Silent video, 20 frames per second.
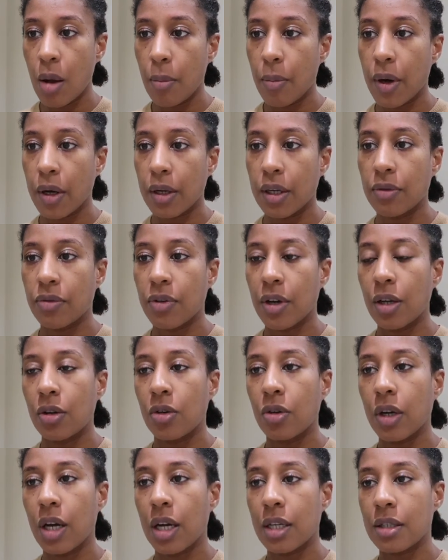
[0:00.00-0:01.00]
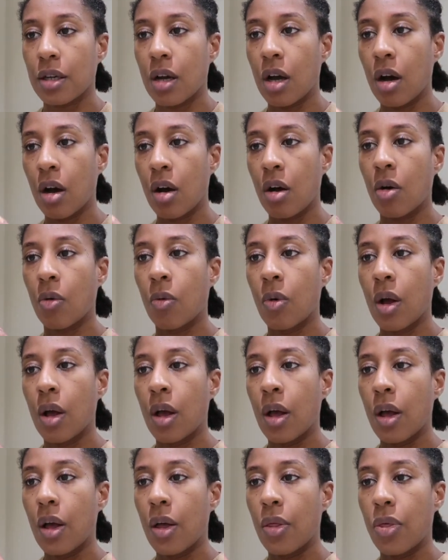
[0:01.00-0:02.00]
but if I look at how
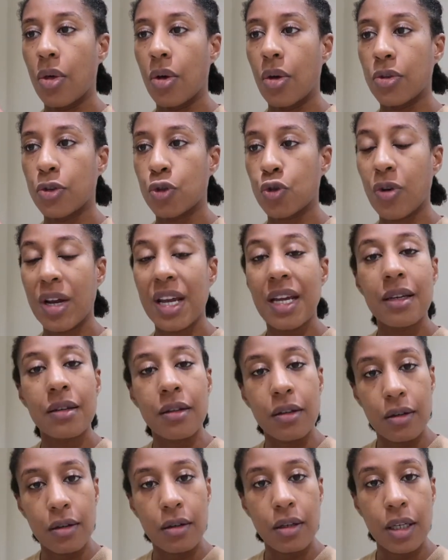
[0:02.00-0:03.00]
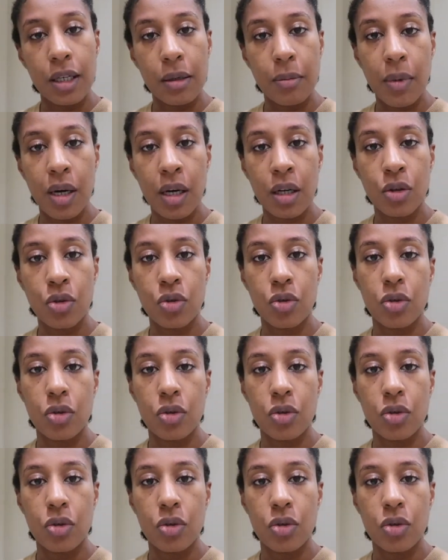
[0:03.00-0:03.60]
the trainer in my